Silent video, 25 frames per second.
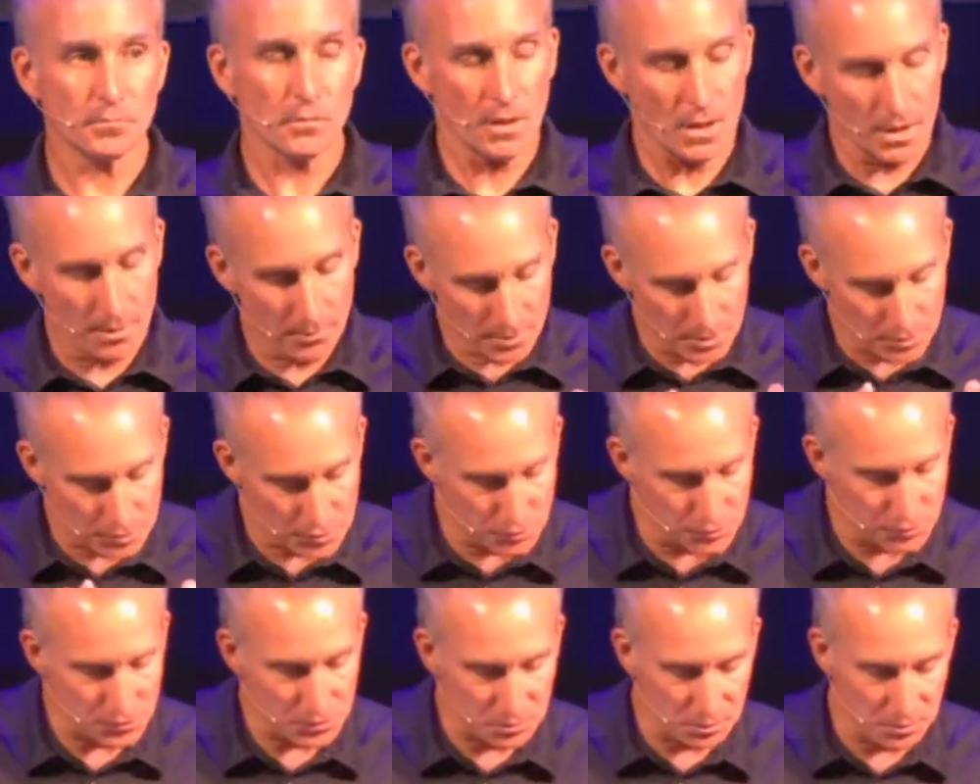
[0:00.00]
I'm going to
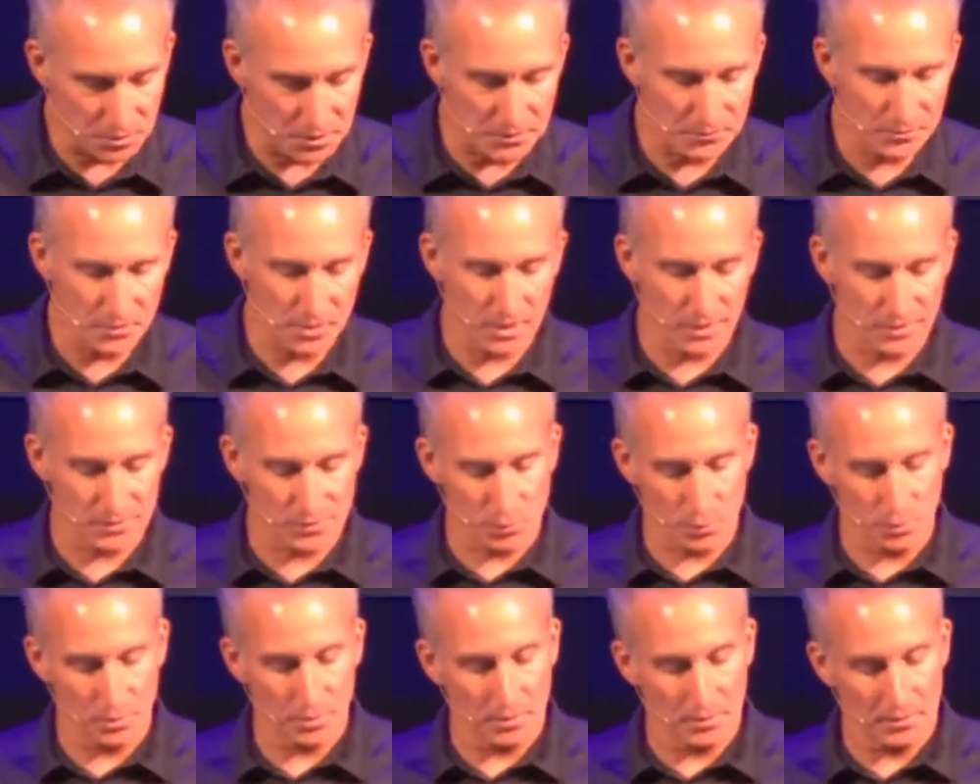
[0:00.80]
choose to believe God's
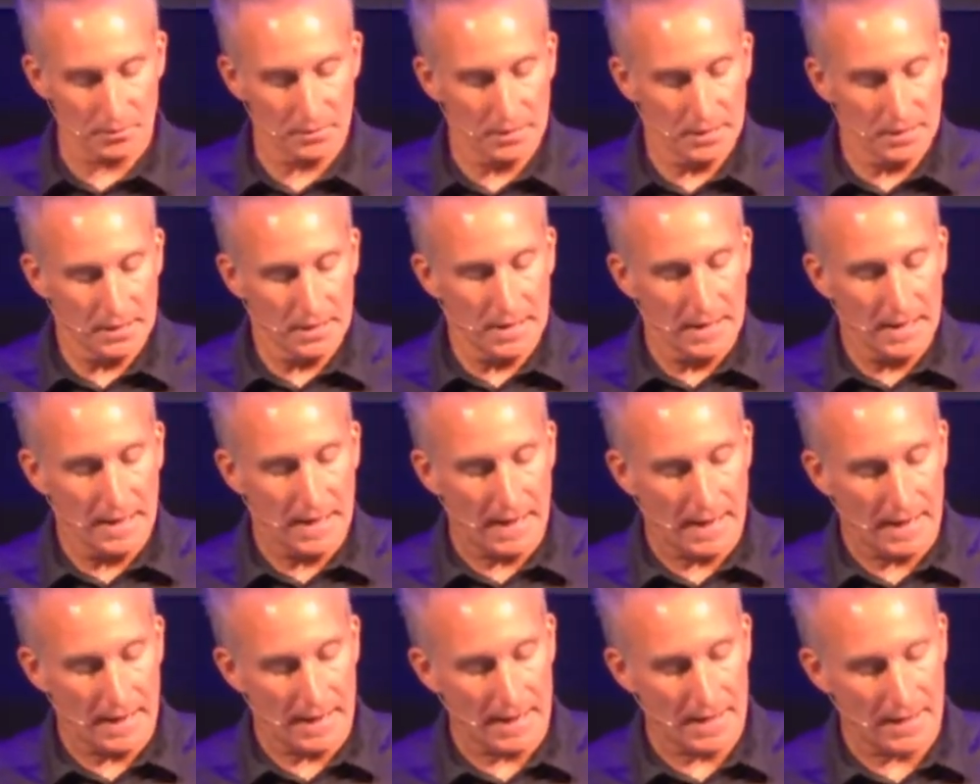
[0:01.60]
word,
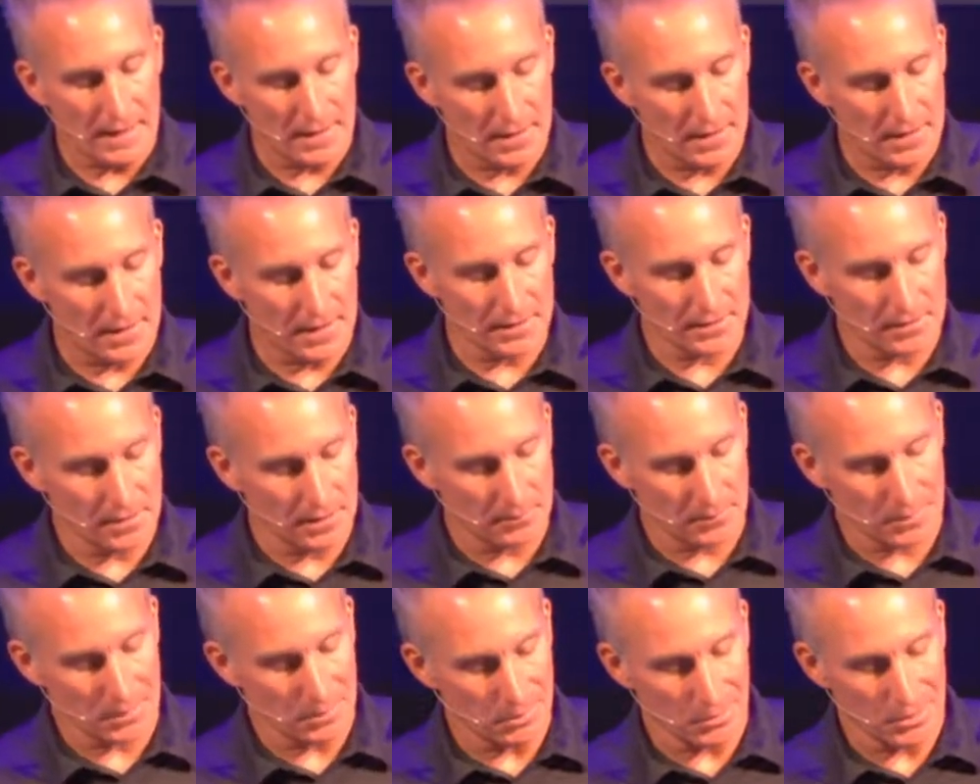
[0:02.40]
and, and I'm
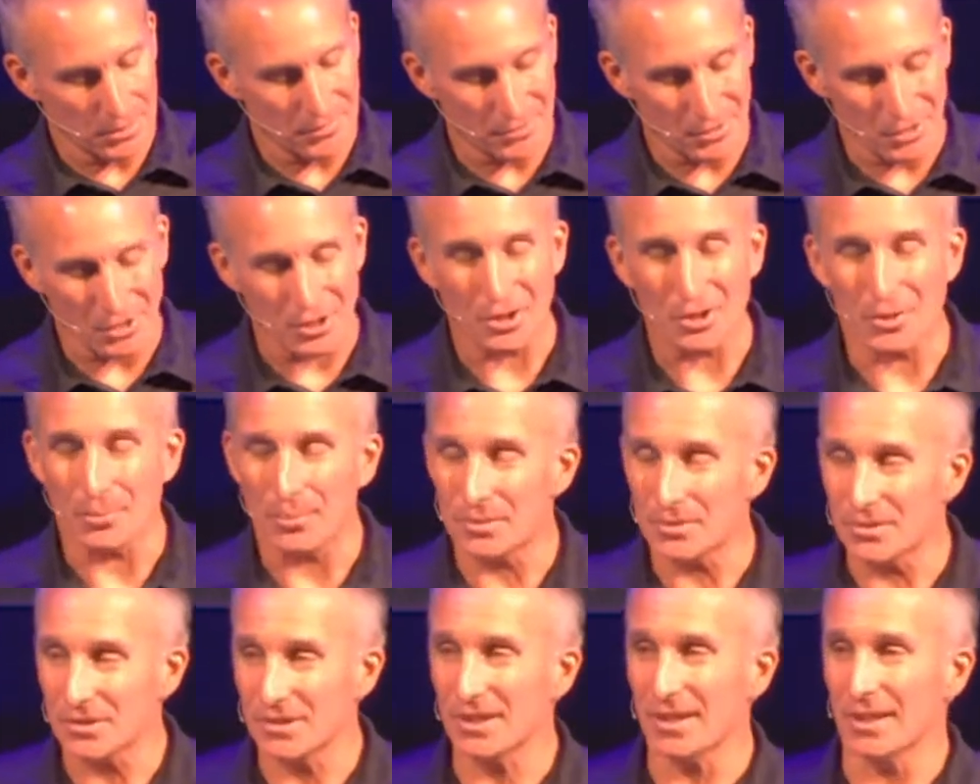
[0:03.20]
going to believe it
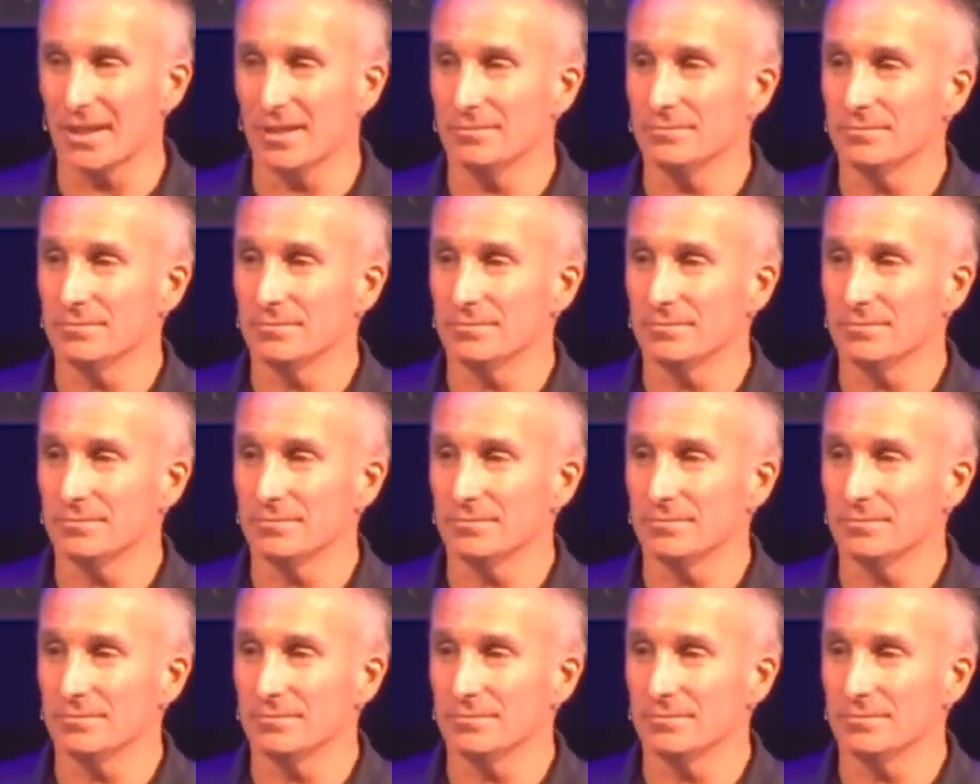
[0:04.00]
100%.